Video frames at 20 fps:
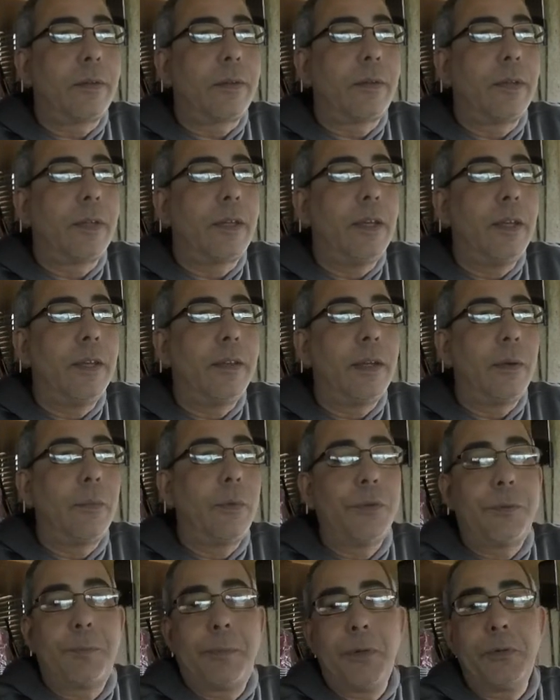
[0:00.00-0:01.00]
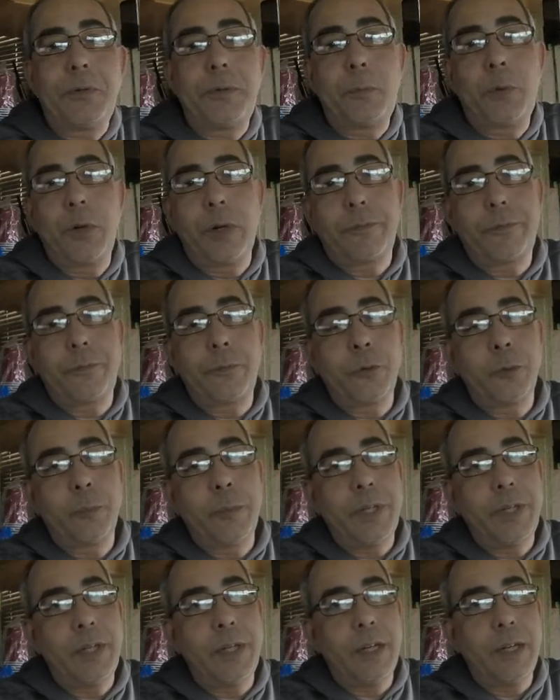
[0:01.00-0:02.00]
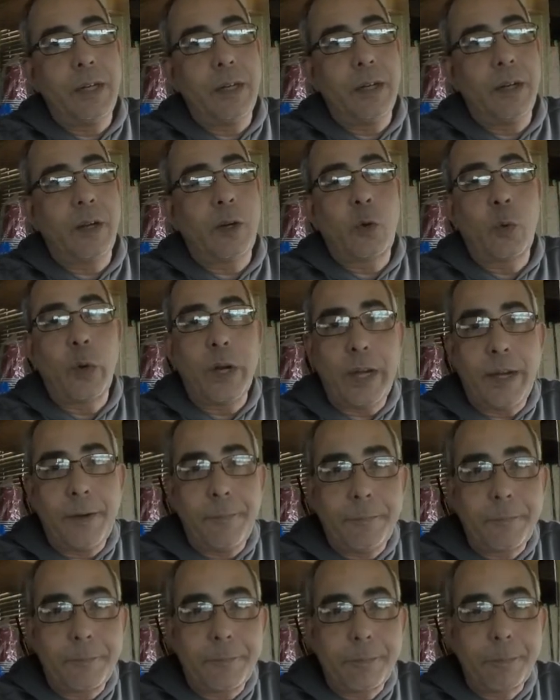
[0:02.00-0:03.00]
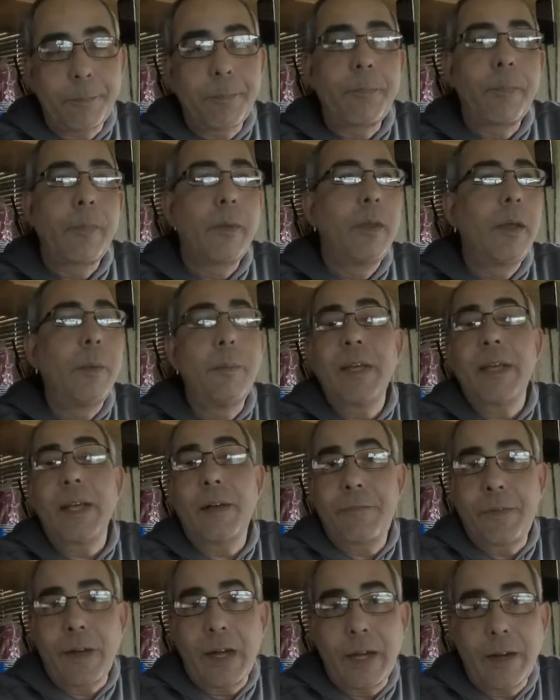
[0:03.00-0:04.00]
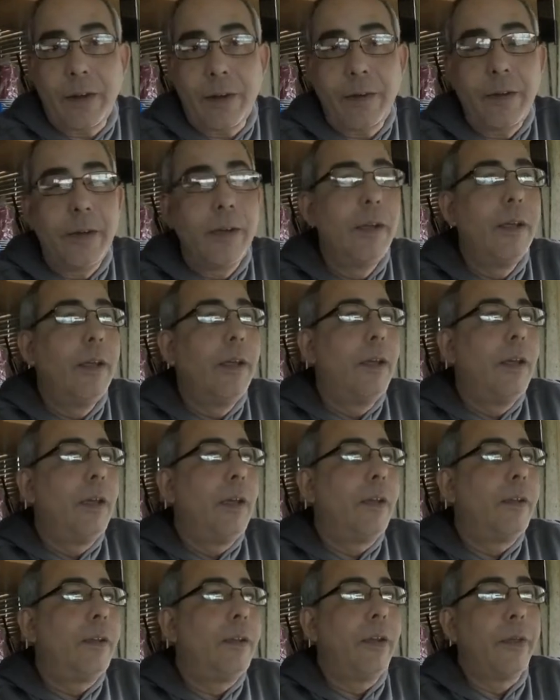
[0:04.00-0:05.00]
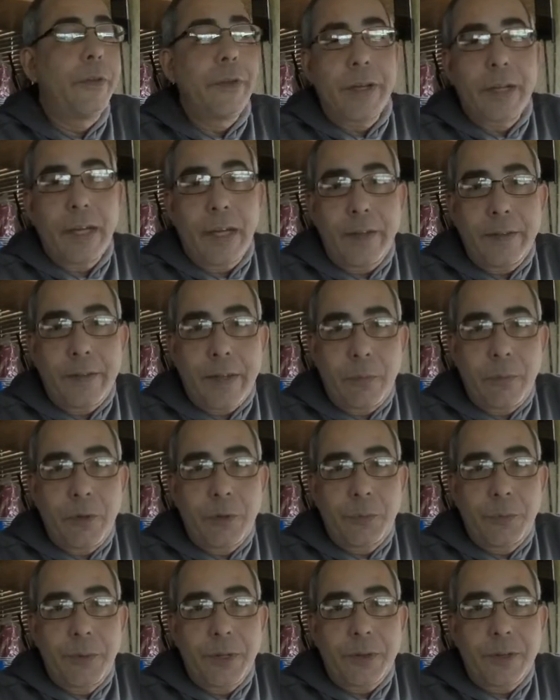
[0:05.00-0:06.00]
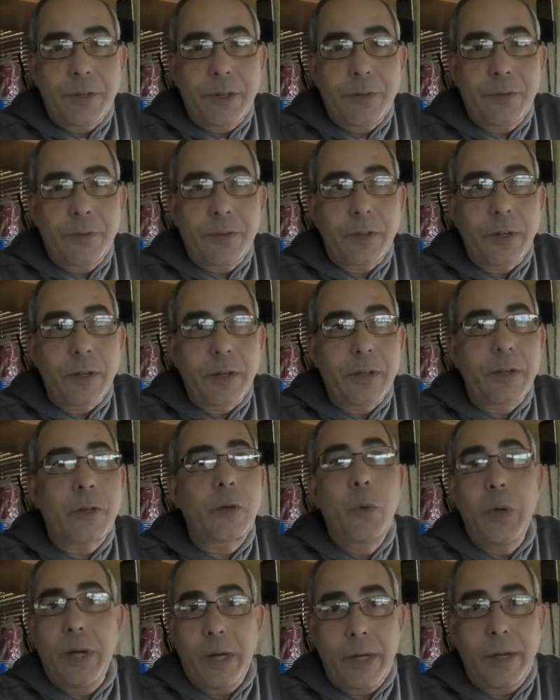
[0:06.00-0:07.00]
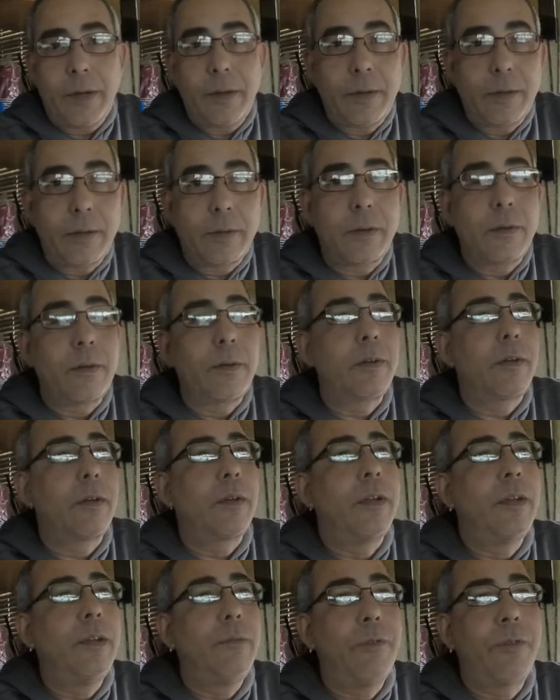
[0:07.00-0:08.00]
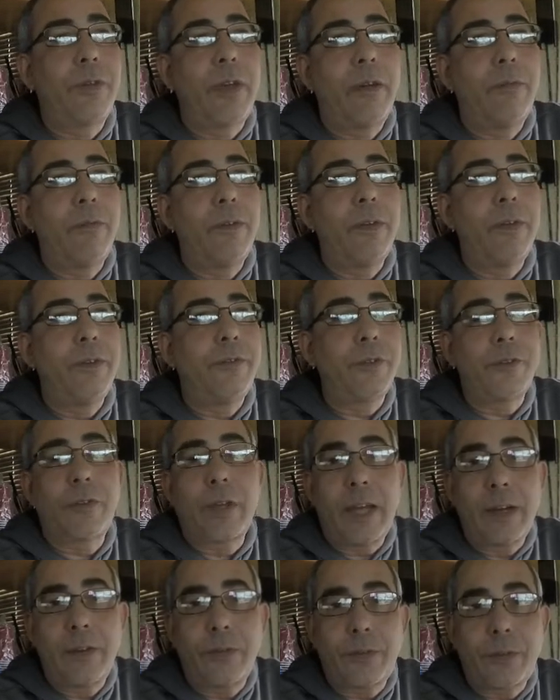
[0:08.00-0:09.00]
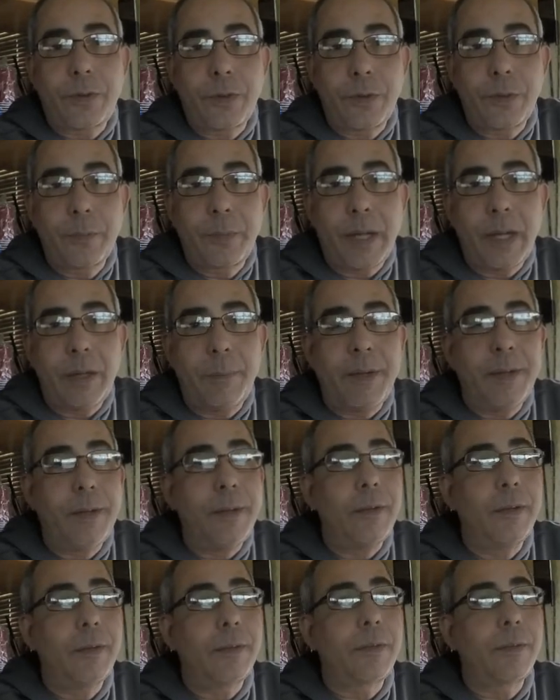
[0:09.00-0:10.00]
the kid that was supposed to work for me got fired. The other guy that was with us quit. He just had his third baby,